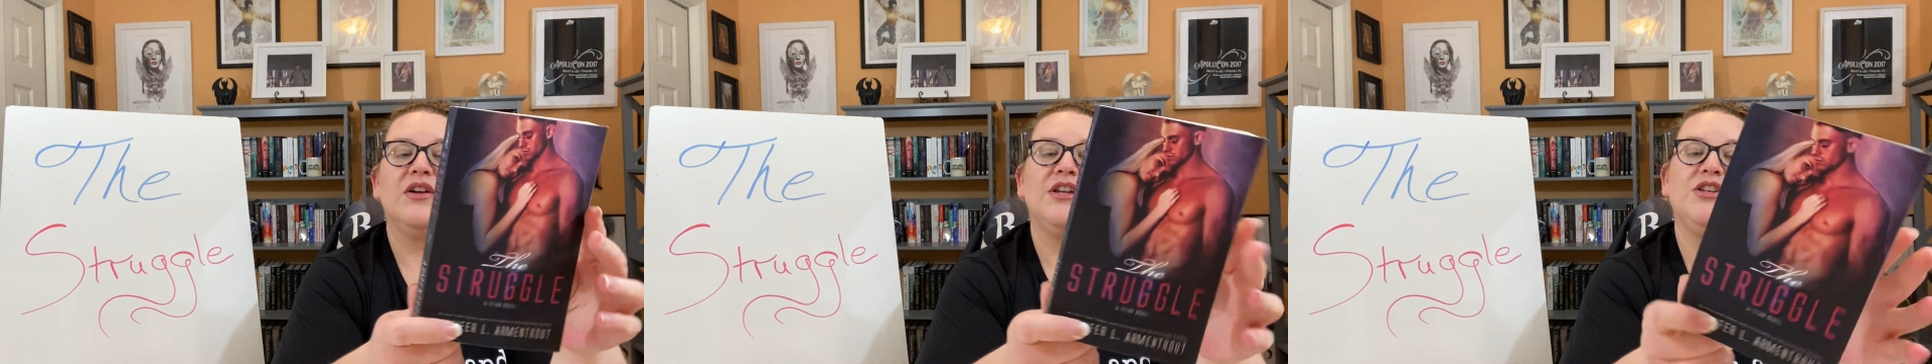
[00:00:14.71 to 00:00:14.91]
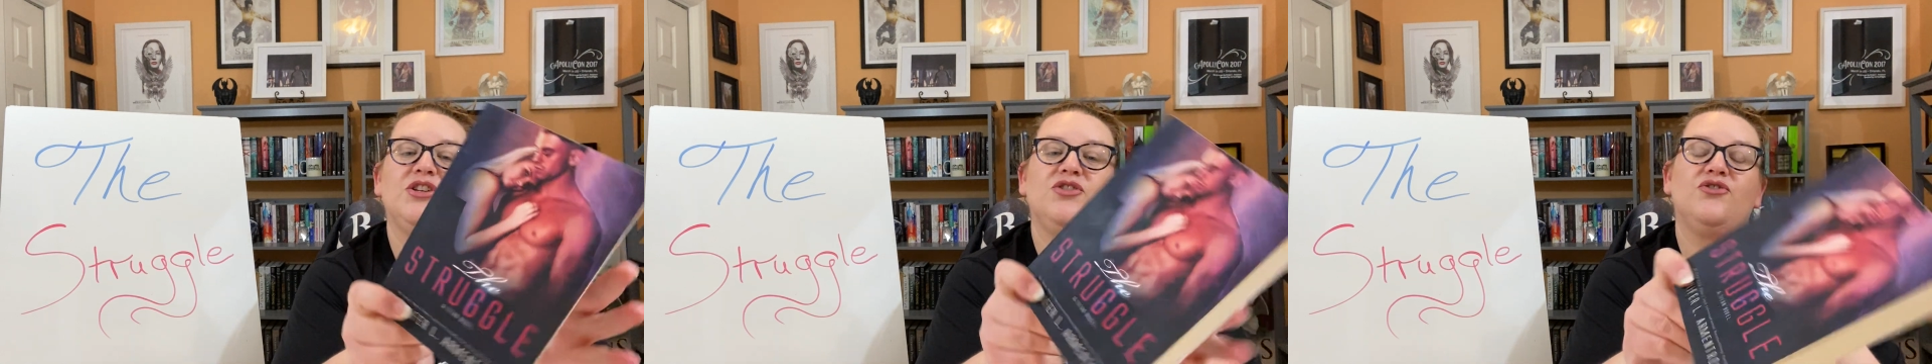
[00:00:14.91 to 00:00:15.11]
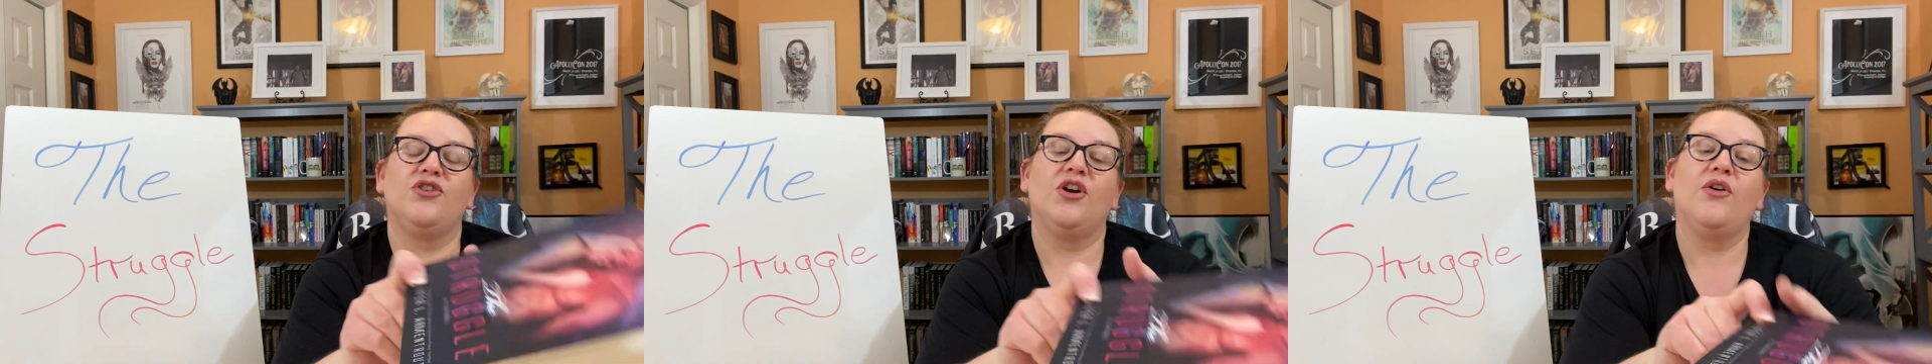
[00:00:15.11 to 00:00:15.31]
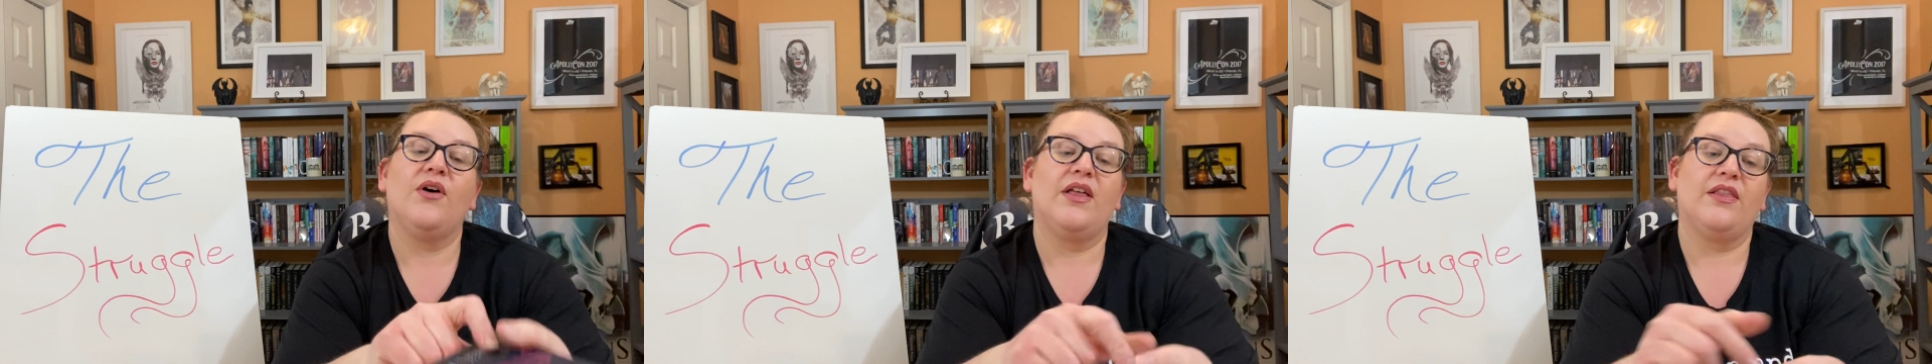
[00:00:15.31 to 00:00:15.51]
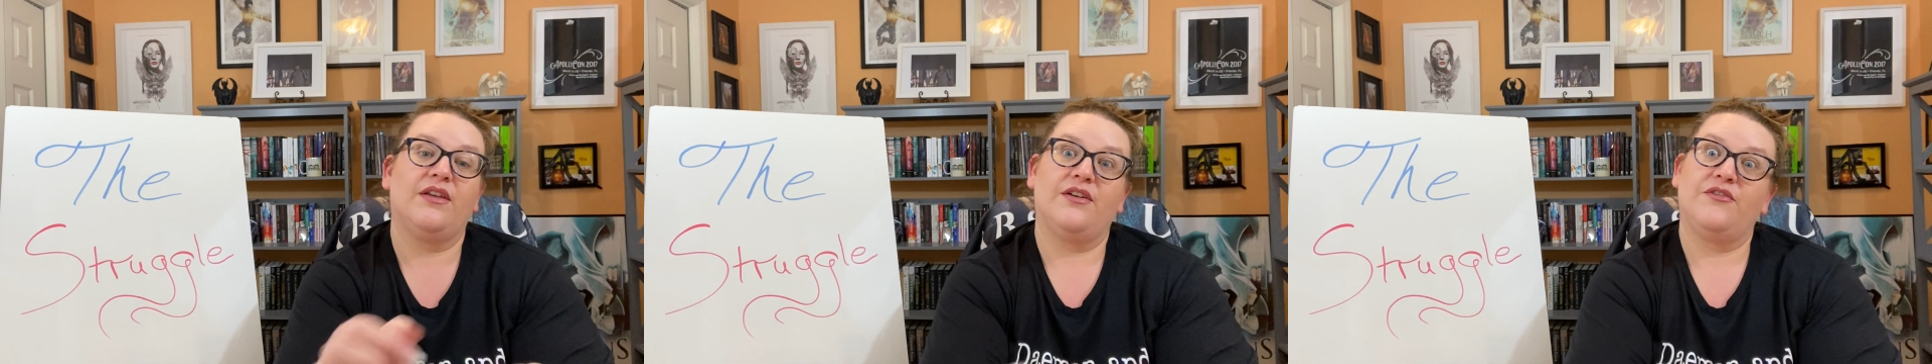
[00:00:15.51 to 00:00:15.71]
and you know
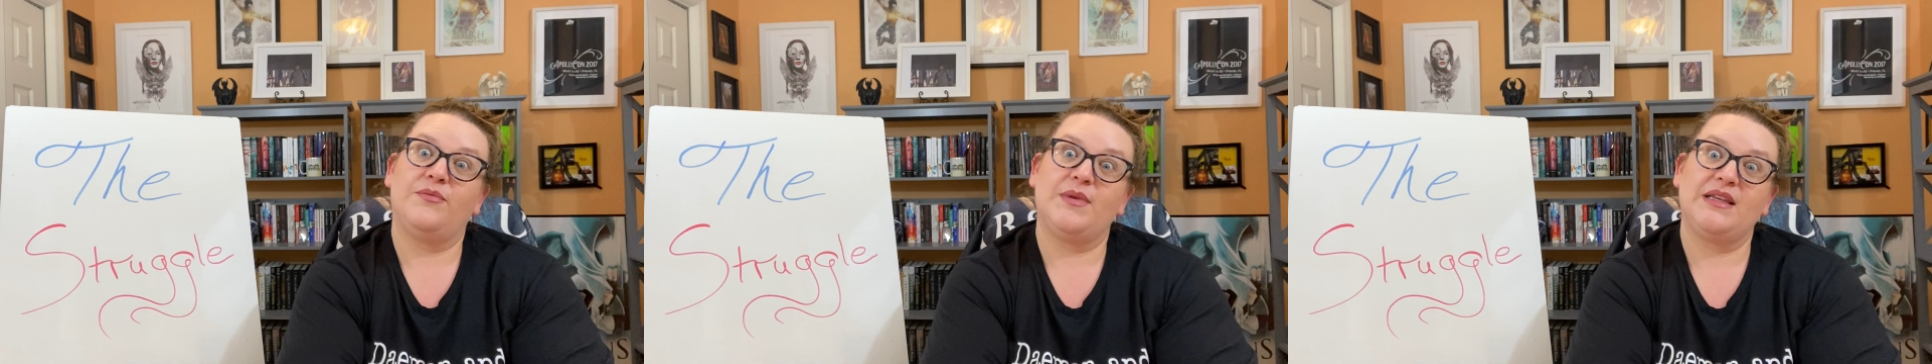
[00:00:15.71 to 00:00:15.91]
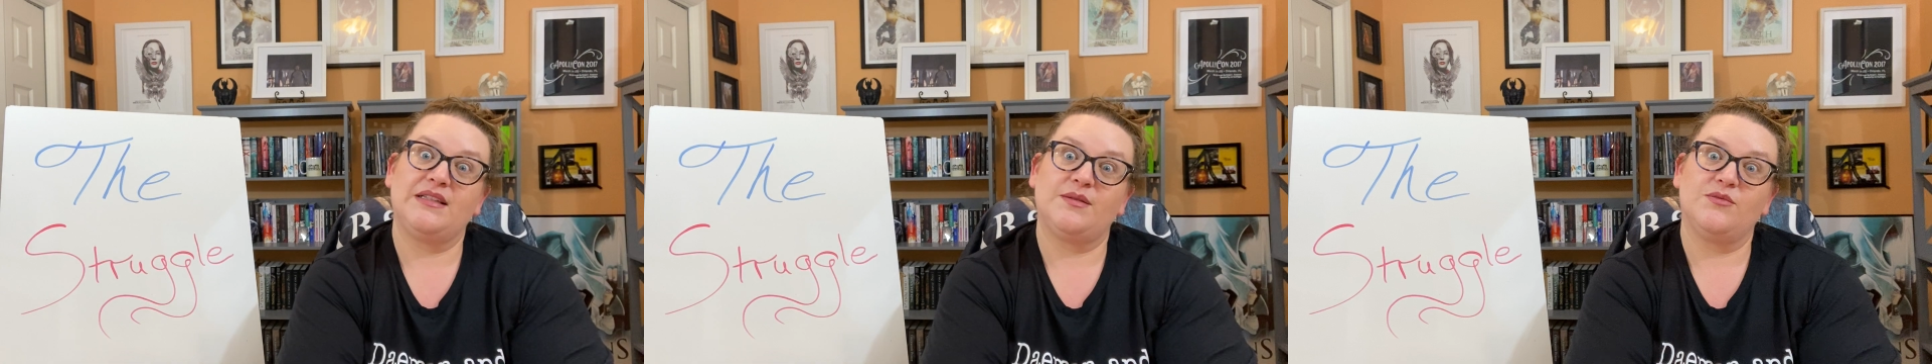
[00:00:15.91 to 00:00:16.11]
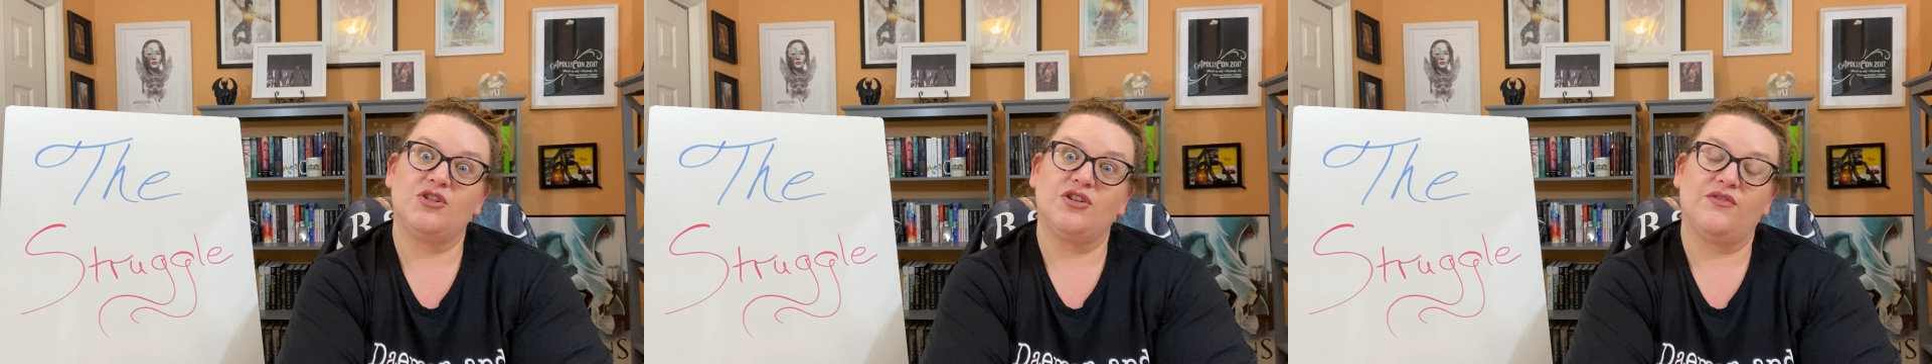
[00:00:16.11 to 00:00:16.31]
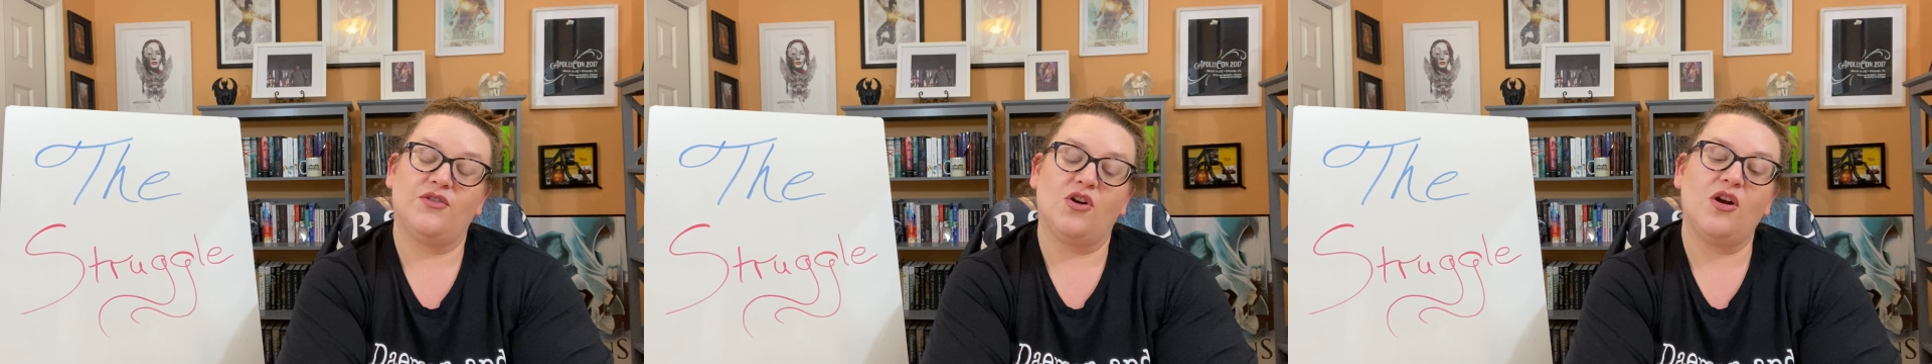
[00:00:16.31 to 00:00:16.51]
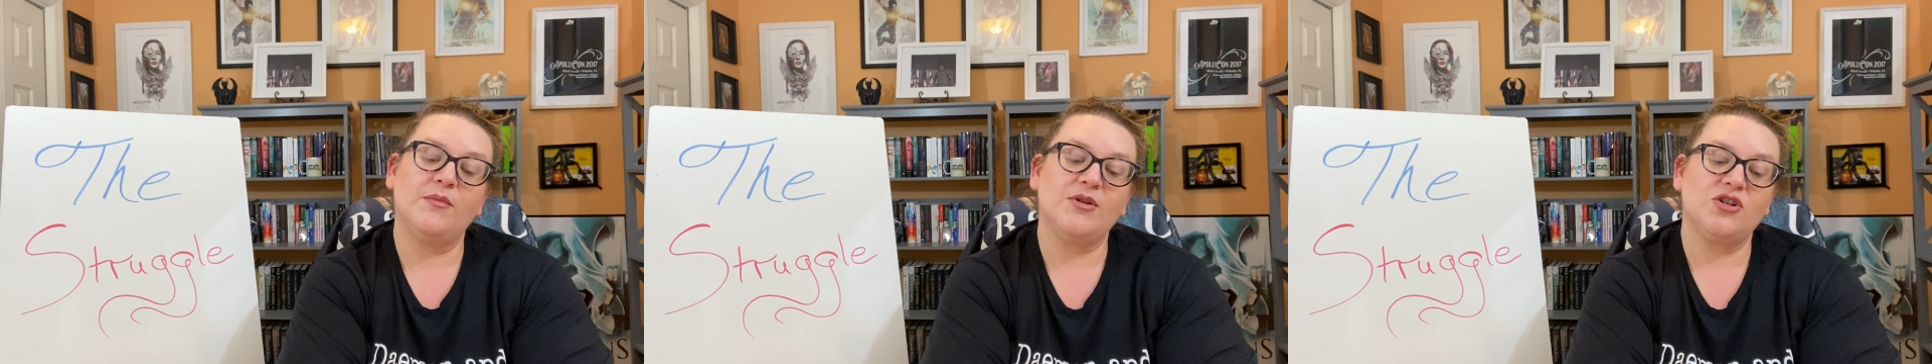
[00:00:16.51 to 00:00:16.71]
I love me some Jennifer
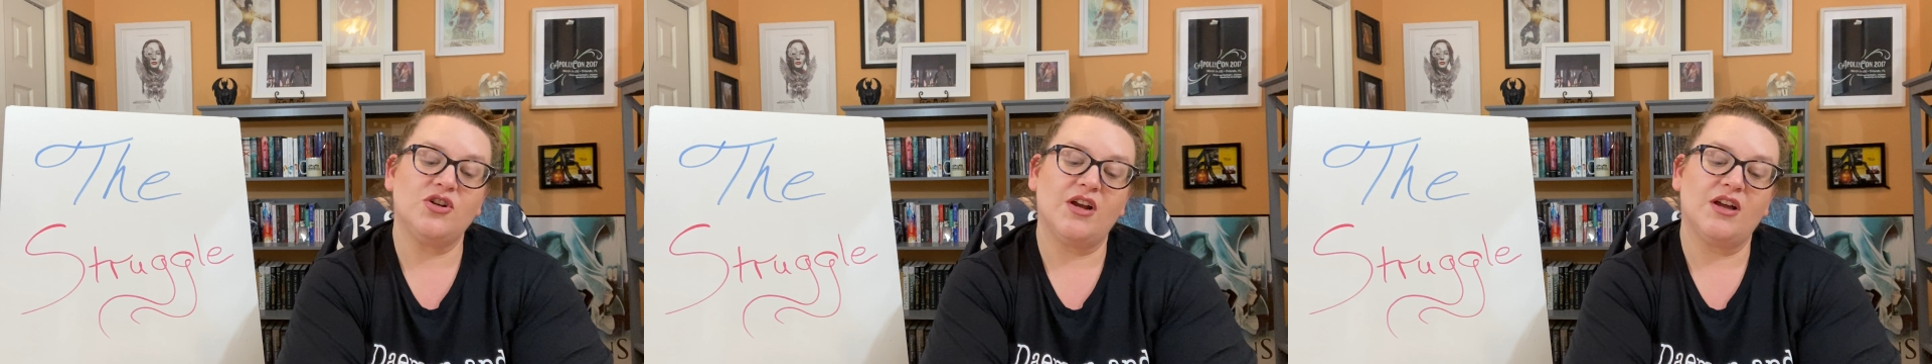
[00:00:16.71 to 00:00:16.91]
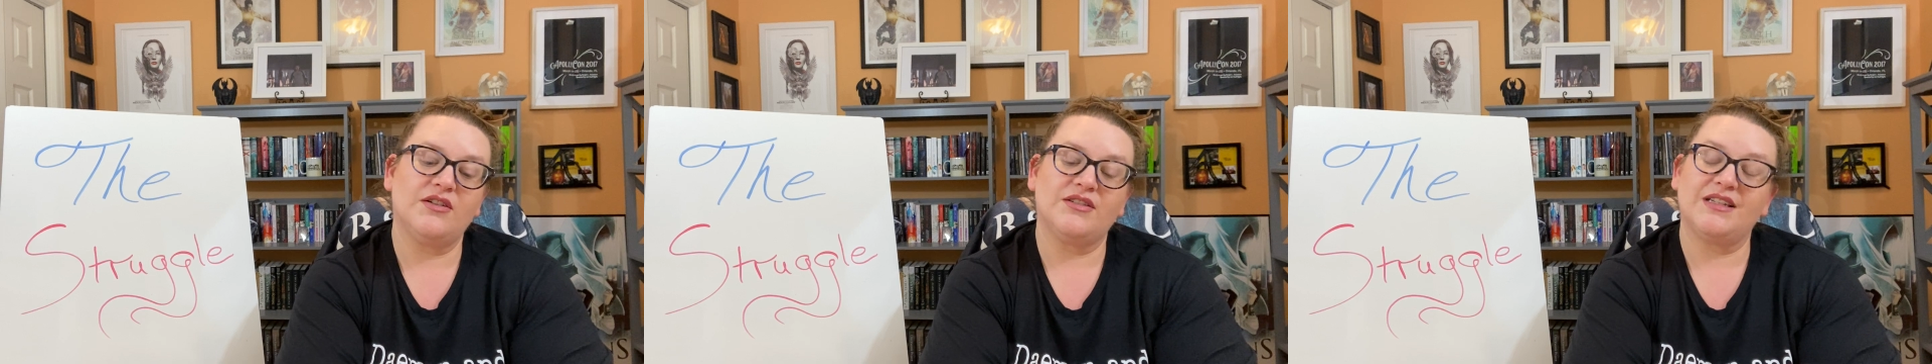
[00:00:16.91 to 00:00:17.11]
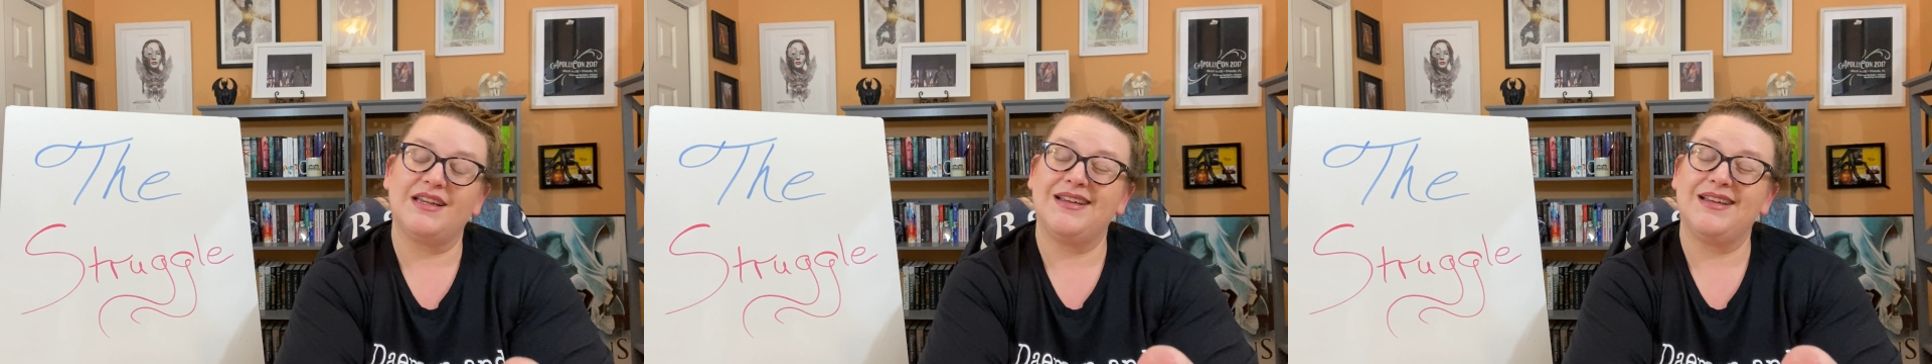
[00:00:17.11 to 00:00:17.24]
Armentrout,